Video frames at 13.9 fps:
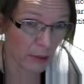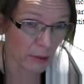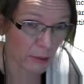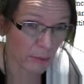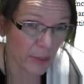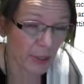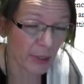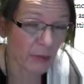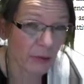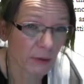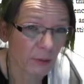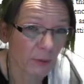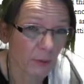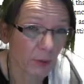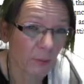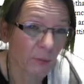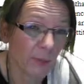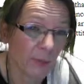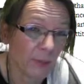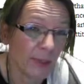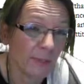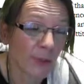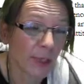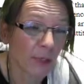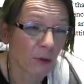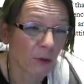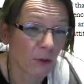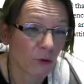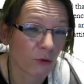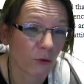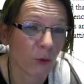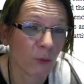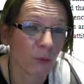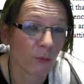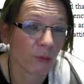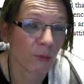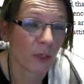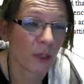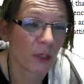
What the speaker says: be in better control